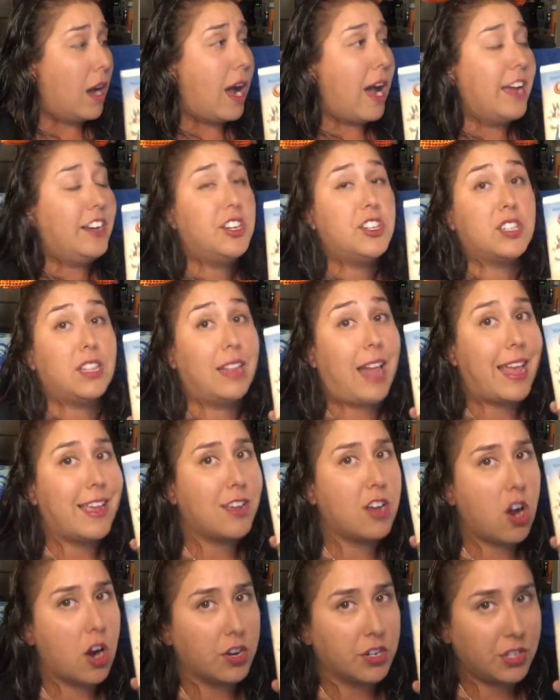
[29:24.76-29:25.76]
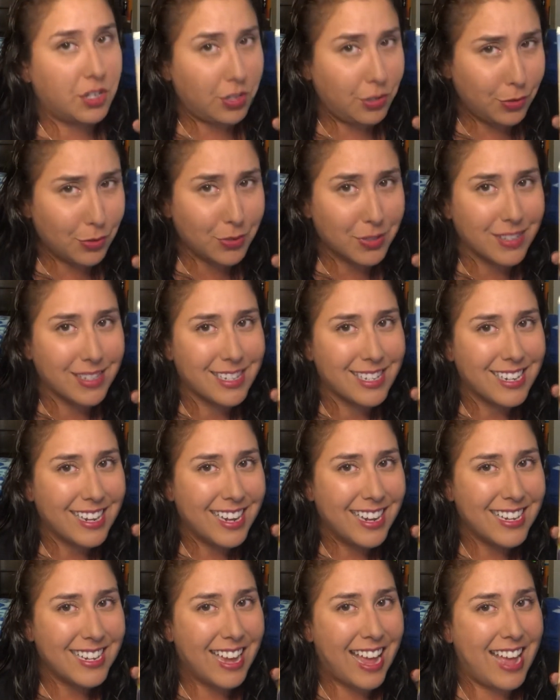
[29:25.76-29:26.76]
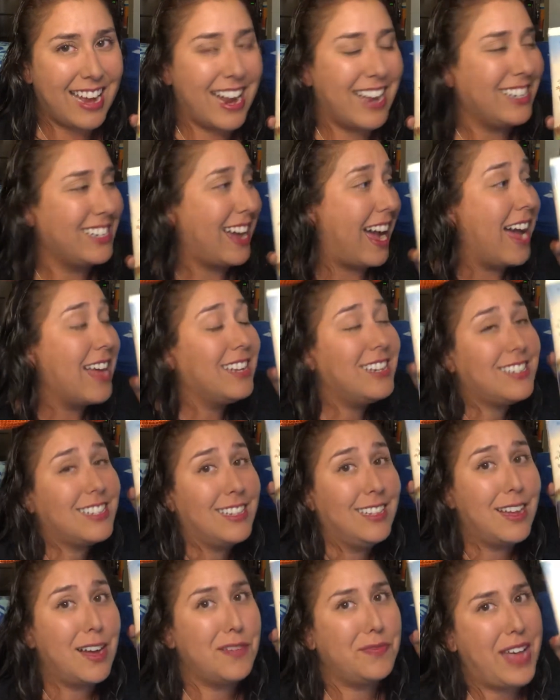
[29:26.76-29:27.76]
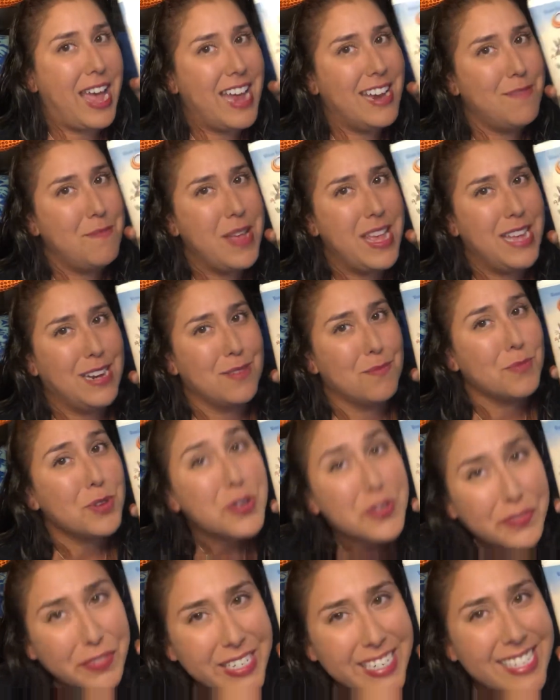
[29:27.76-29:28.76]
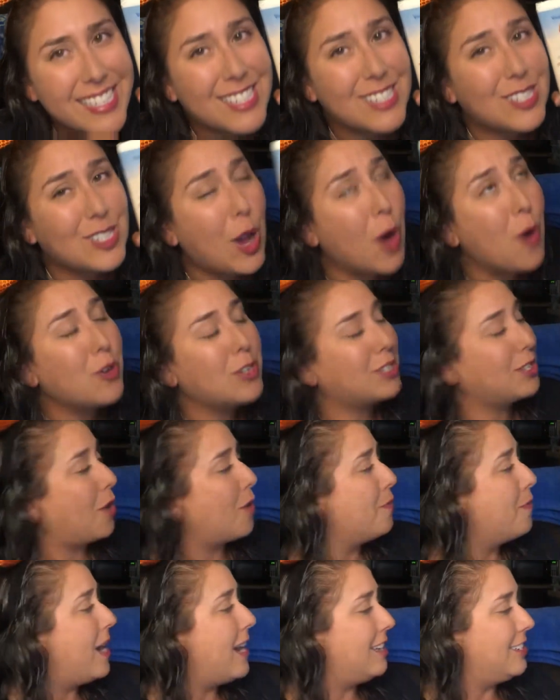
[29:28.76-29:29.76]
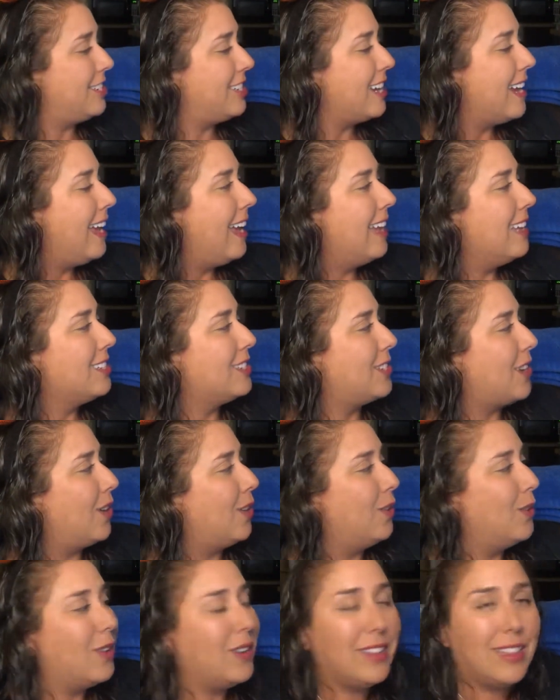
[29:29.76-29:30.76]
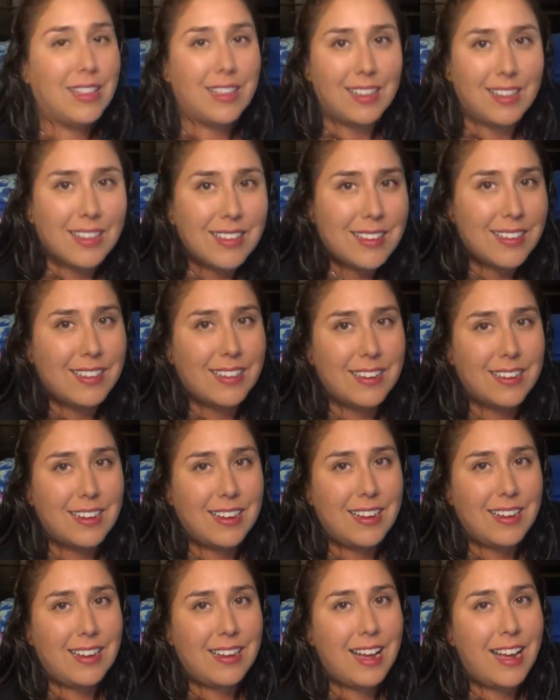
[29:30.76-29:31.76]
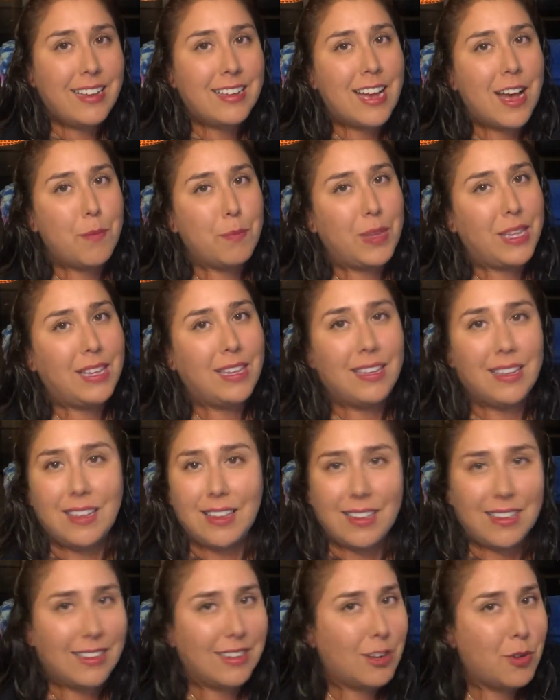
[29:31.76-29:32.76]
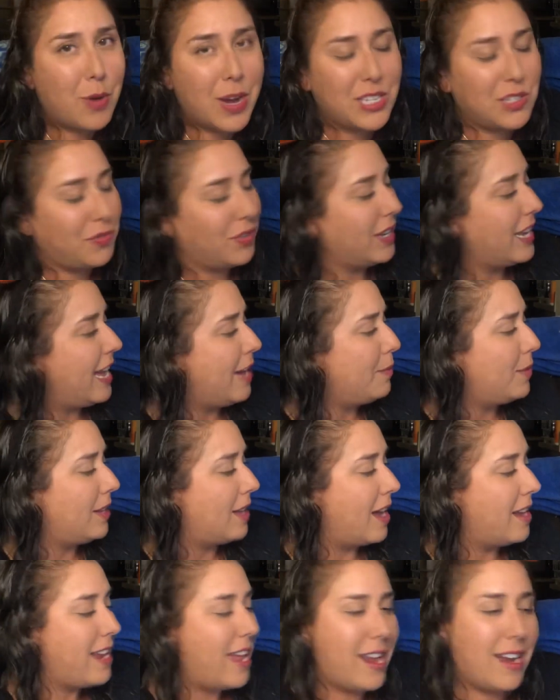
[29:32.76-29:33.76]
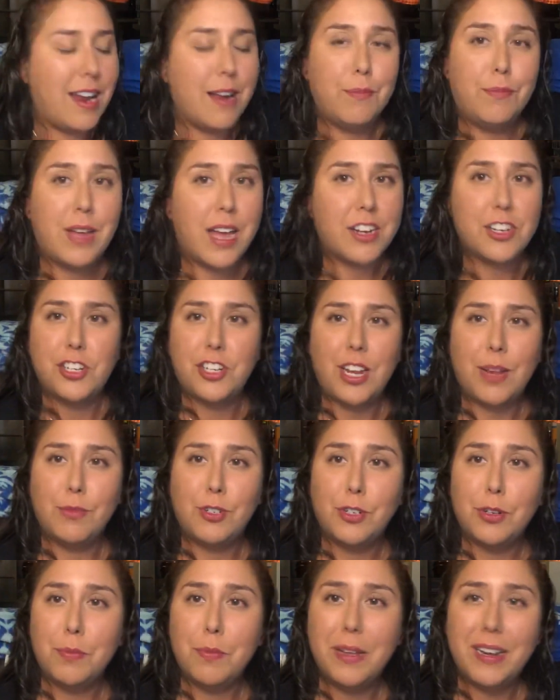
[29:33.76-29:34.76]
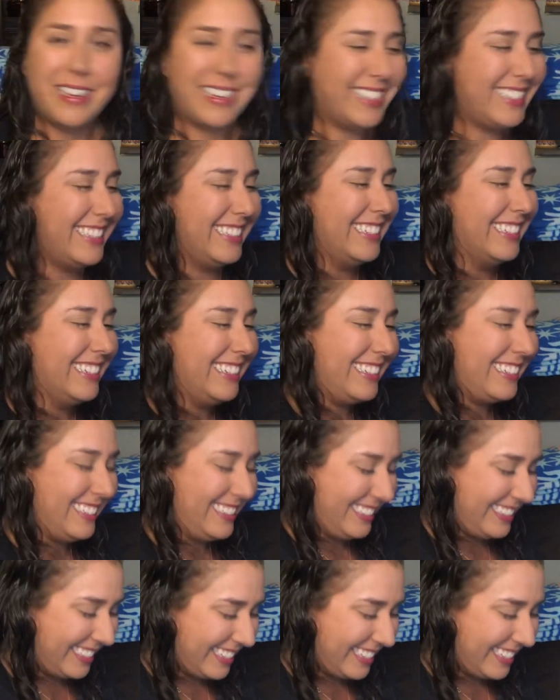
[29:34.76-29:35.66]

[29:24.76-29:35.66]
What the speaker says: I just like cartoons, and I just love animated movies so much. So I got me Quest for Camelot, and I'm not ashamed to admit it.